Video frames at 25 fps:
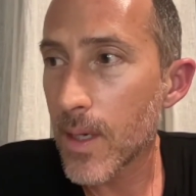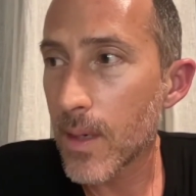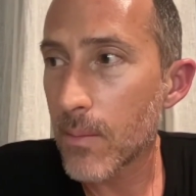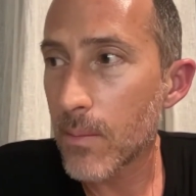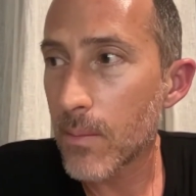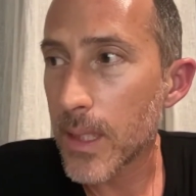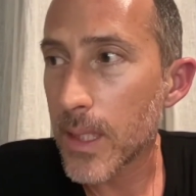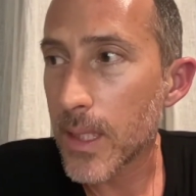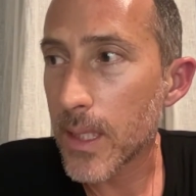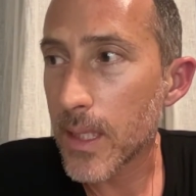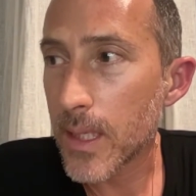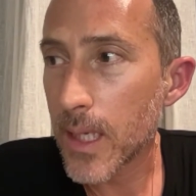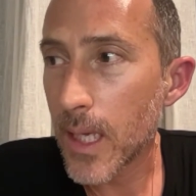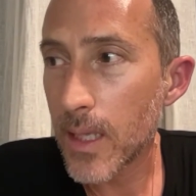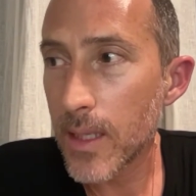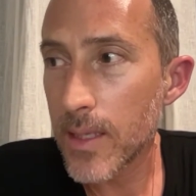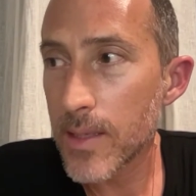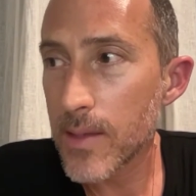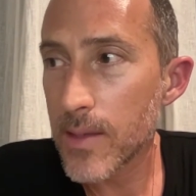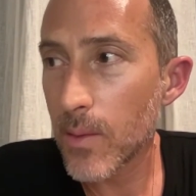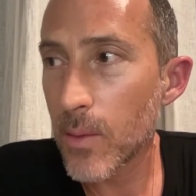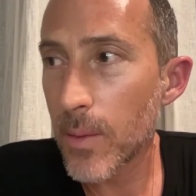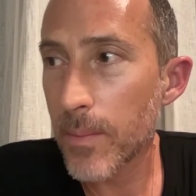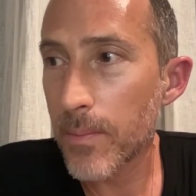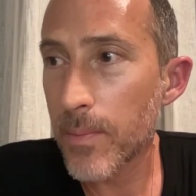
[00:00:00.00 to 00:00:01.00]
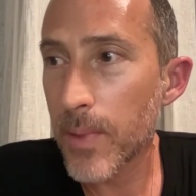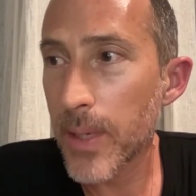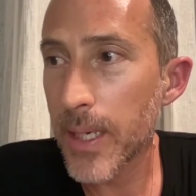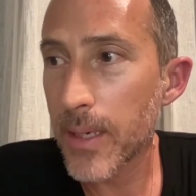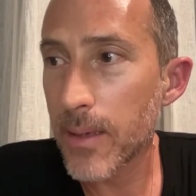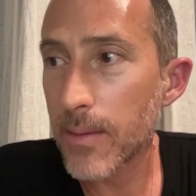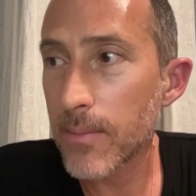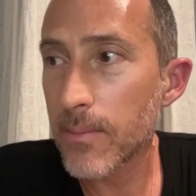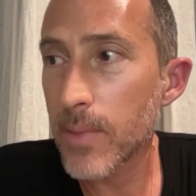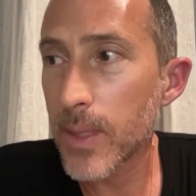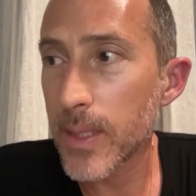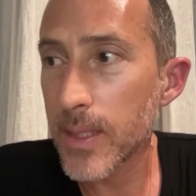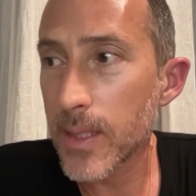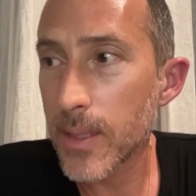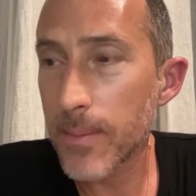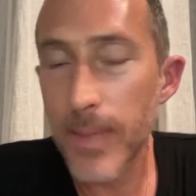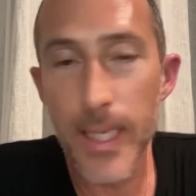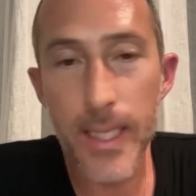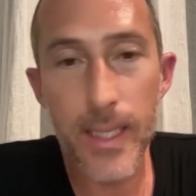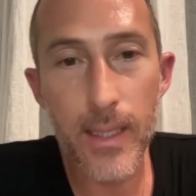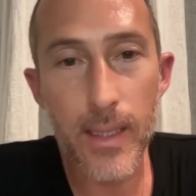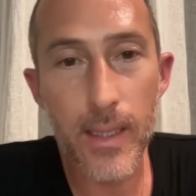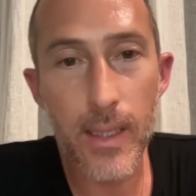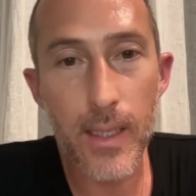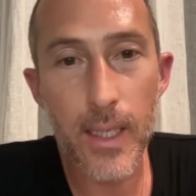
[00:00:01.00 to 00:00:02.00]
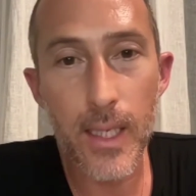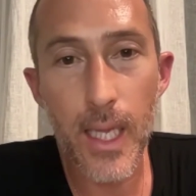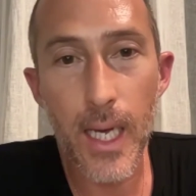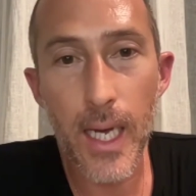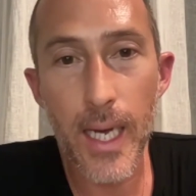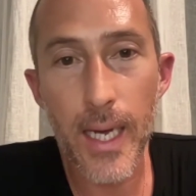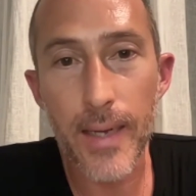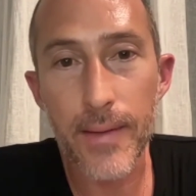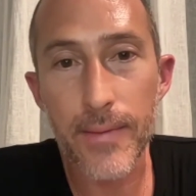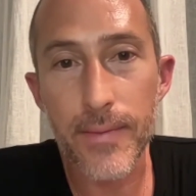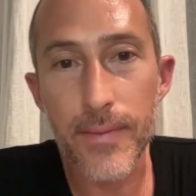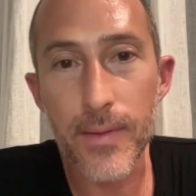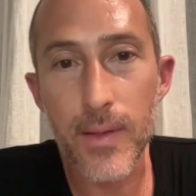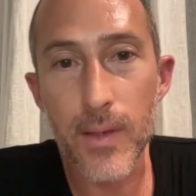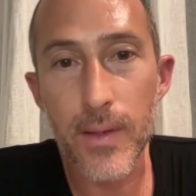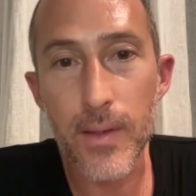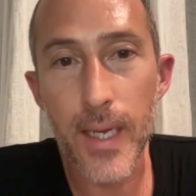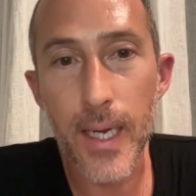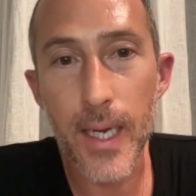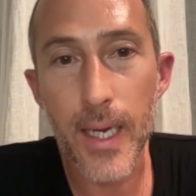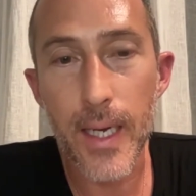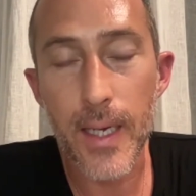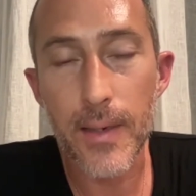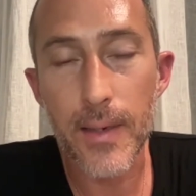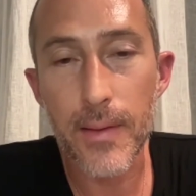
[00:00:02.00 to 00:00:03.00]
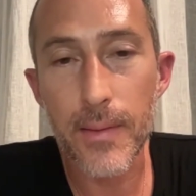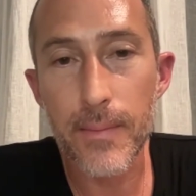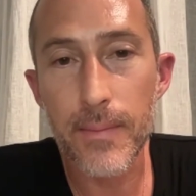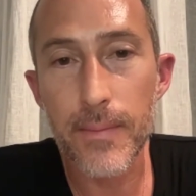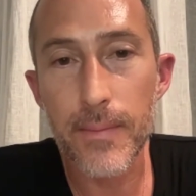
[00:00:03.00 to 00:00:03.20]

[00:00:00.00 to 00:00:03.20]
but the colors are what bring the mandala alive, no doubt.